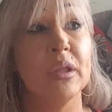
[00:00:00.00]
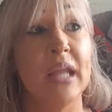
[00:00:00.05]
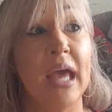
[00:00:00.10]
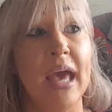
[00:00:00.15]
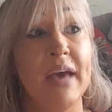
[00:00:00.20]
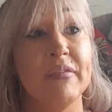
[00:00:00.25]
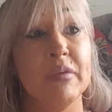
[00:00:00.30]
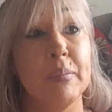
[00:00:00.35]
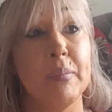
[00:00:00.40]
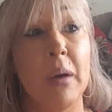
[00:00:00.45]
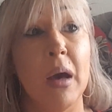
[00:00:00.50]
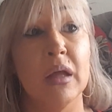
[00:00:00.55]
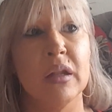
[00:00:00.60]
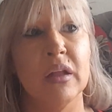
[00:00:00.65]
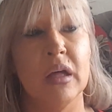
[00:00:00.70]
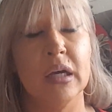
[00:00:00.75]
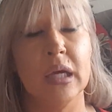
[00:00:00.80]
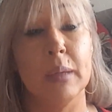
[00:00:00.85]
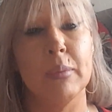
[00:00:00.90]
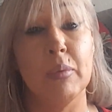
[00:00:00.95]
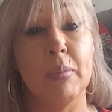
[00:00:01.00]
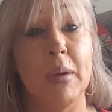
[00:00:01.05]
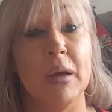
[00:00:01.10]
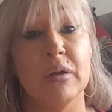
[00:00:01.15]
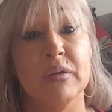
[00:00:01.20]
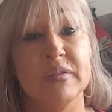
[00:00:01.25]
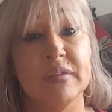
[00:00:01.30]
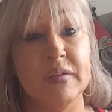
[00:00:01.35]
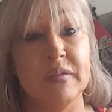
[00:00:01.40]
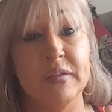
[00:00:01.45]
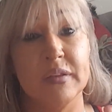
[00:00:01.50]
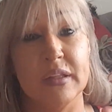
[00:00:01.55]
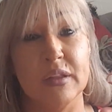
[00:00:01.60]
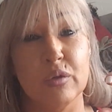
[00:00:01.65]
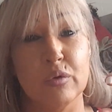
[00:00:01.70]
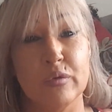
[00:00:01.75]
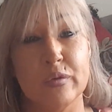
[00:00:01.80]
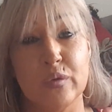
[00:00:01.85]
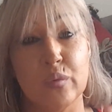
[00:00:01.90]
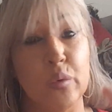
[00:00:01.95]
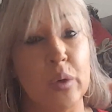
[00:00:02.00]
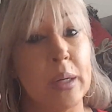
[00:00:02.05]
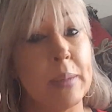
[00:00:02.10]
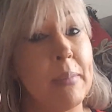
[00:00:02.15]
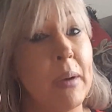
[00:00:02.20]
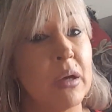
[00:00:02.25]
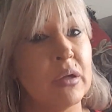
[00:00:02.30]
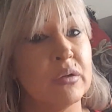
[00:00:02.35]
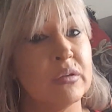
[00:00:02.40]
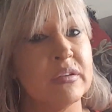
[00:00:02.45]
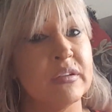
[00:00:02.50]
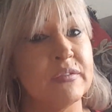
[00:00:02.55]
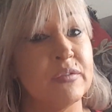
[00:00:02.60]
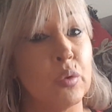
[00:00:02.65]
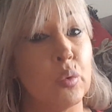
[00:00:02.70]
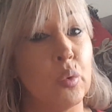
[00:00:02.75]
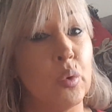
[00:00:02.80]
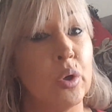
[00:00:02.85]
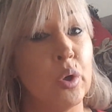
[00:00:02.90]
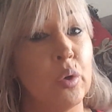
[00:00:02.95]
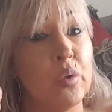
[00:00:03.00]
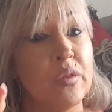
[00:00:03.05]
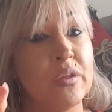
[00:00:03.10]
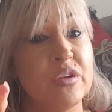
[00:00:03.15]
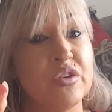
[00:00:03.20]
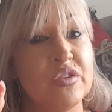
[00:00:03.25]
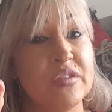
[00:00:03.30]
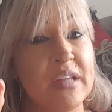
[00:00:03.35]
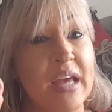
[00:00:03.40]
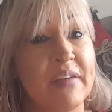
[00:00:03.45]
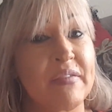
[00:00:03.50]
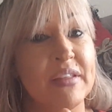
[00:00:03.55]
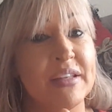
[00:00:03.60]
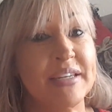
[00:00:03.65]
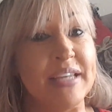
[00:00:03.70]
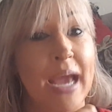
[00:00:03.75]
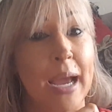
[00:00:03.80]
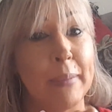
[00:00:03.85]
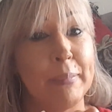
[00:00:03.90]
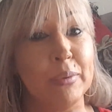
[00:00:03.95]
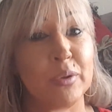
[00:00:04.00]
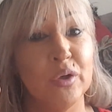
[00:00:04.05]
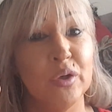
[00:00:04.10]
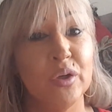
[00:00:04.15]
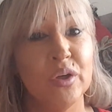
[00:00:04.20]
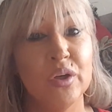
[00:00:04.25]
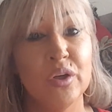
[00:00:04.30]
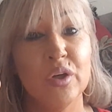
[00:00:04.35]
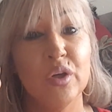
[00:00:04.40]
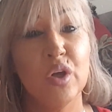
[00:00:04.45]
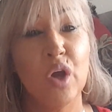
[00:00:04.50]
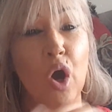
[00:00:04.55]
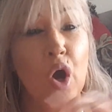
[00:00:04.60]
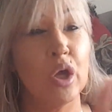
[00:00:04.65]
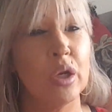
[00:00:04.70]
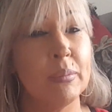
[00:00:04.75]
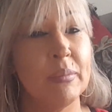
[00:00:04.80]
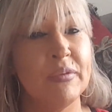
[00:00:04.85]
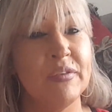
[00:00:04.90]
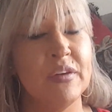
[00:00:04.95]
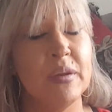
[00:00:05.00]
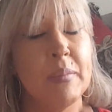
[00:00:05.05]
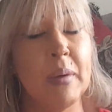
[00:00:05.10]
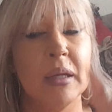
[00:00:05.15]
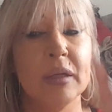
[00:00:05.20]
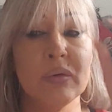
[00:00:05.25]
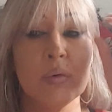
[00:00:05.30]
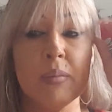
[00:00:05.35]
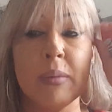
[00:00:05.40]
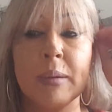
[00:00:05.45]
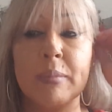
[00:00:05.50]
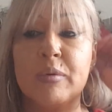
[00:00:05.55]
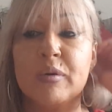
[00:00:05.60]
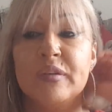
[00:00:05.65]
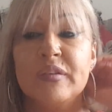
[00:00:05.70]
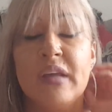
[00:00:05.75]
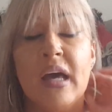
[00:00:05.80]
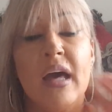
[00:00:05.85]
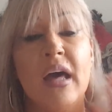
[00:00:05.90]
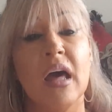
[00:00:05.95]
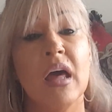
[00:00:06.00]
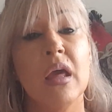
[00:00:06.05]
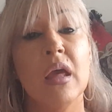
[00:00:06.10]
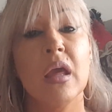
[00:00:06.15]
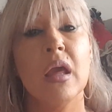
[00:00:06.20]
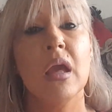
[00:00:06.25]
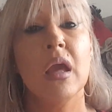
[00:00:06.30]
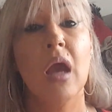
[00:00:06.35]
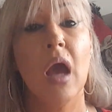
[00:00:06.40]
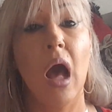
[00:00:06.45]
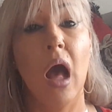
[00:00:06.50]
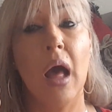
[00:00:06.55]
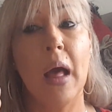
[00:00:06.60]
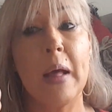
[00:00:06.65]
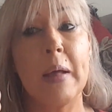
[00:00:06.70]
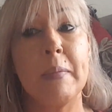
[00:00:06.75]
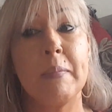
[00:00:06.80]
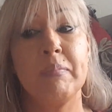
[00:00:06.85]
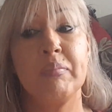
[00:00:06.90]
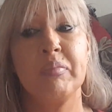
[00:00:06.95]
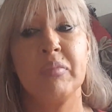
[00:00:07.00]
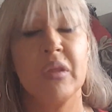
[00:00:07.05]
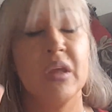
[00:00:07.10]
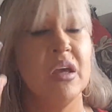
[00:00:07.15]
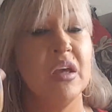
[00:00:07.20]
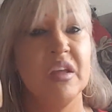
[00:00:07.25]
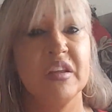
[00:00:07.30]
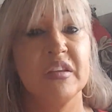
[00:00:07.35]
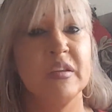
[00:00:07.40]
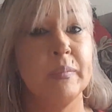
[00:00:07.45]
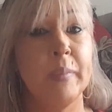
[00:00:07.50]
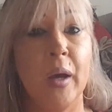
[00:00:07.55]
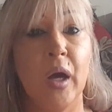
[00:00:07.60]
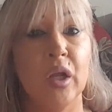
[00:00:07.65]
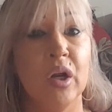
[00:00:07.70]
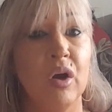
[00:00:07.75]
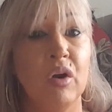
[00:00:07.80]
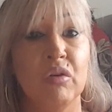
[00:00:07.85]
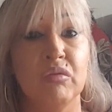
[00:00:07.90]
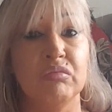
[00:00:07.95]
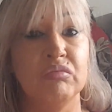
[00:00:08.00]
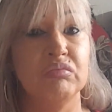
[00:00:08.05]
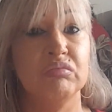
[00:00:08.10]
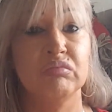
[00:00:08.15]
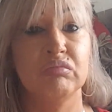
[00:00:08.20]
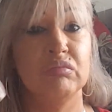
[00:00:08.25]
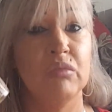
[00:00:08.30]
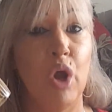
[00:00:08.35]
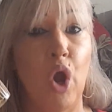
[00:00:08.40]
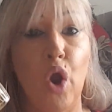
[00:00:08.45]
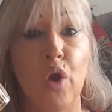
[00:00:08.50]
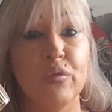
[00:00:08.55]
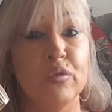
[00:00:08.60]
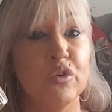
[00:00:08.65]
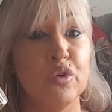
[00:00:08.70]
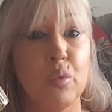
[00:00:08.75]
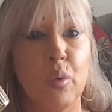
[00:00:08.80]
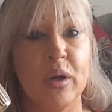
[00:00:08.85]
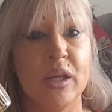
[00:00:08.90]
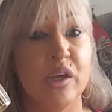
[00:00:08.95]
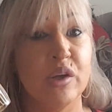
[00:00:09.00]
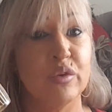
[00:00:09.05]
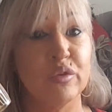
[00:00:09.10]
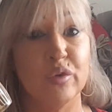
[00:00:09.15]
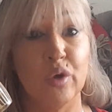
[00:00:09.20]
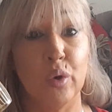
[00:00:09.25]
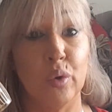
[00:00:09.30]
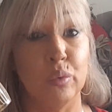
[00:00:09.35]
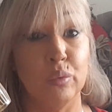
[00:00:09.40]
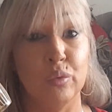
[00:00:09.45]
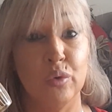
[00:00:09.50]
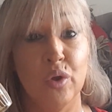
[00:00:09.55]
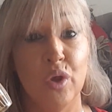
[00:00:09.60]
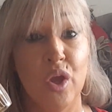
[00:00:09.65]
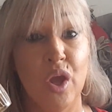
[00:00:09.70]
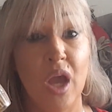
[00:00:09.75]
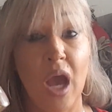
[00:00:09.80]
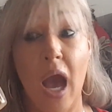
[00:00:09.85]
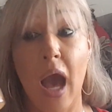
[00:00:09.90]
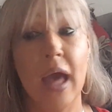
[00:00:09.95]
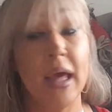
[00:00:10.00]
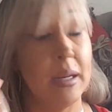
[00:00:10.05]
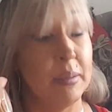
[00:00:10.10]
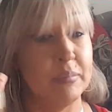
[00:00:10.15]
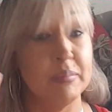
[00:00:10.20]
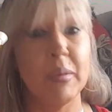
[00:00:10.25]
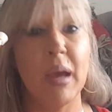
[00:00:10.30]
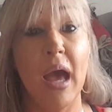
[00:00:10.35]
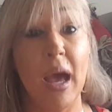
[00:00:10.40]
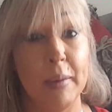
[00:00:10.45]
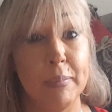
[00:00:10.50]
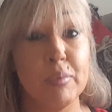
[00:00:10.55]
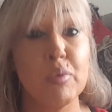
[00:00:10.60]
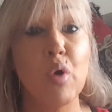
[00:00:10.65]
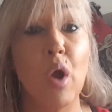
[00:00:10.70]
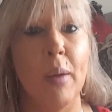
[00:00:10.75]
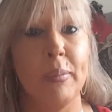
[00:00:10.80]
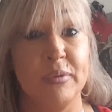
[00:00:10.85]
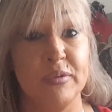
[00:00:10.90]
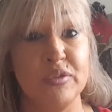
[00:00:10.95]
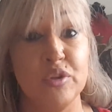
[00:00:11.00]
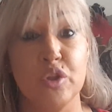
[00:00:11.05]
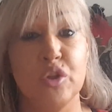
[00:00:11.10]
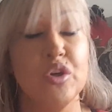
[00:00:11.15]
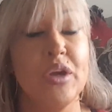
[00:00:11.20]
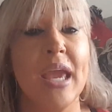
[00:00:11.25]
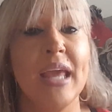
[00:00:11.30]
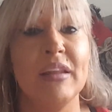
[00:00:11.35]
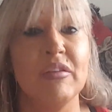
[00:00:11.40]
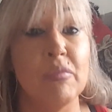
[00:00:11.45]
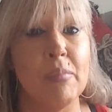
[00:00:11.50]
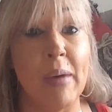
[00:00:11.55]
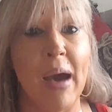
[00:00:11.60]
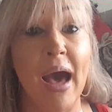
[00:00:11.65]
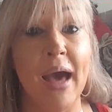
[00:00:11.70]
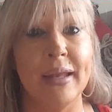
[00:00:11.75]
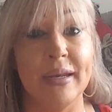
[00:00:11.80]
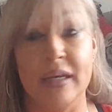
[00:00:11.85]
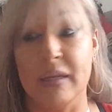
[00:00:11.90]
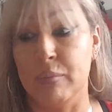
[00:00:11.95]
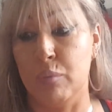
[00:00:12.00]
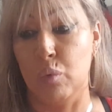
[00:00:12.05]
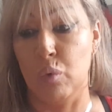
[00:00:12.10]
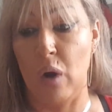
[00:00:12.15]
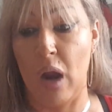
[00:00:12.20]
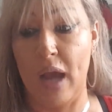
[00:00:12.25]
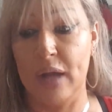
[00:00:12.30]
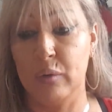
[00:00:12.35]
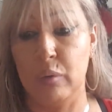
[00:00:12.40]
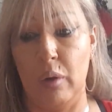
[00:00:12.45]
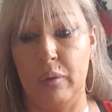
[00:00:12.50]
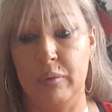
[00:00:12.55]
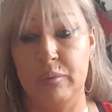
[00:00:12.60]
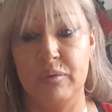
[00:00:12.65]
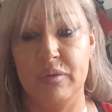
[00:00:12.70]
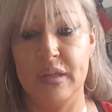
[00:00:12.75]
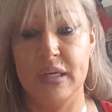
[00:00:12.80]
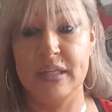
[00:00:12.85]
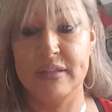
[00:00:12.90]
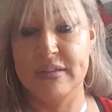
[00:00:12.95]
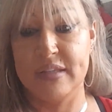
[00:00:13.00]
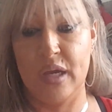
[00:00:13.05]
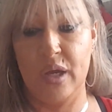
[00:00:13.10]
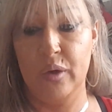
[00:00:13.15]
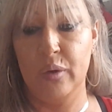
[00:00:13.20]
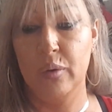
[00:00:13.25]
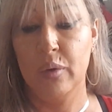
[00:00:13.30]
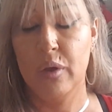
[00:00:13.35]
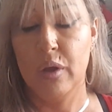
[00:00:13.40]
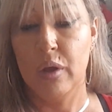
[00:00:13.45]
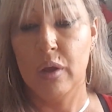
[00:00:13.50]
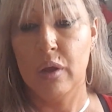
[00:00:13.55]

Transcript: and I have a couple bottles, the little square bottles of oil that just have the dapper on them, if anybody remembers that. Spot on, over 20 years old. And I promise you, you can't even buy it anymore. I don't think so.